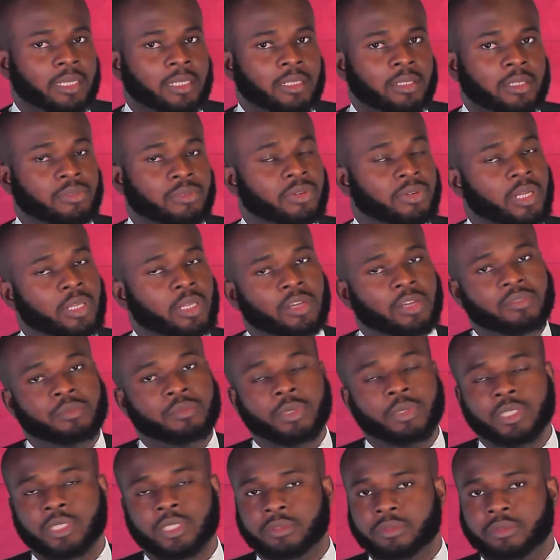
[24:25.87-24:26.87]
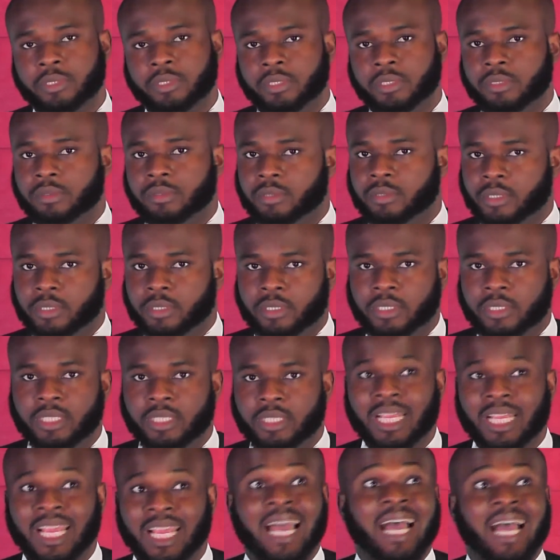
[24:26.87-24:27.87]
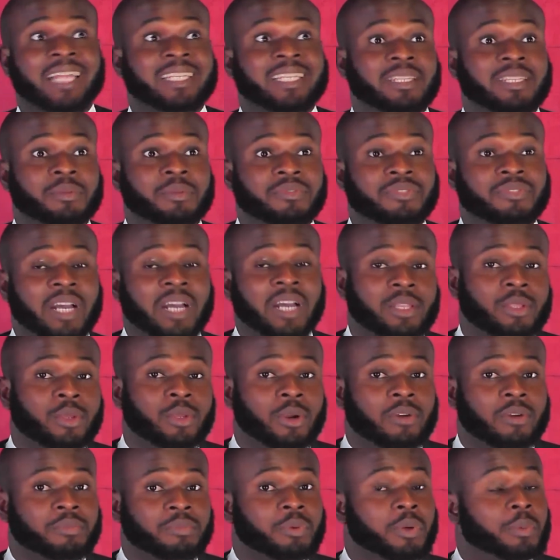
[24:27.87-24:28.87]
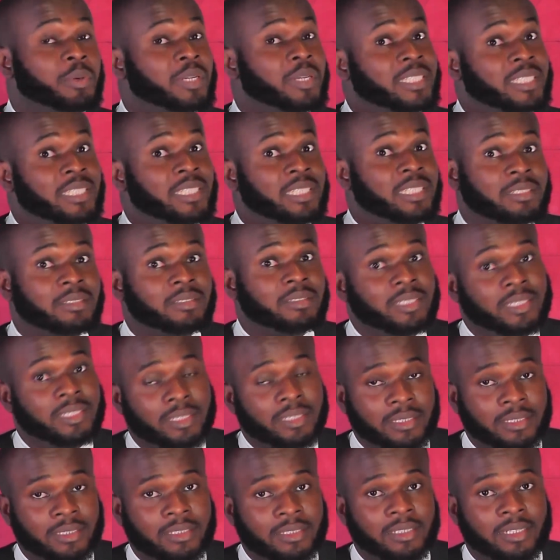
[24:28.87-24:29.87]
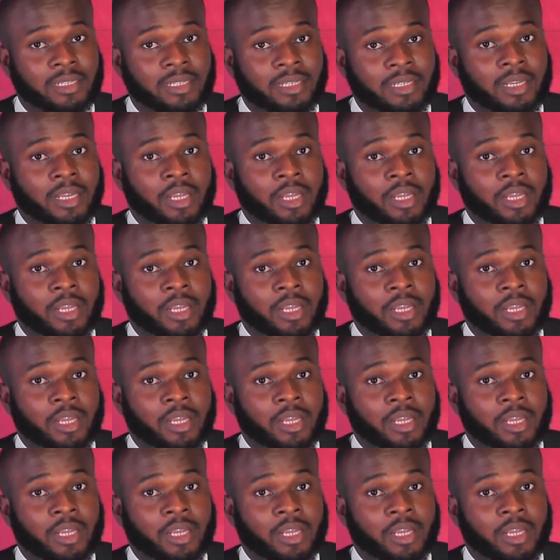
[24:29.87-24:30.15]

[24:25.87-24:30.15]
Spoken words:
the value of money reduces and the value of property increases.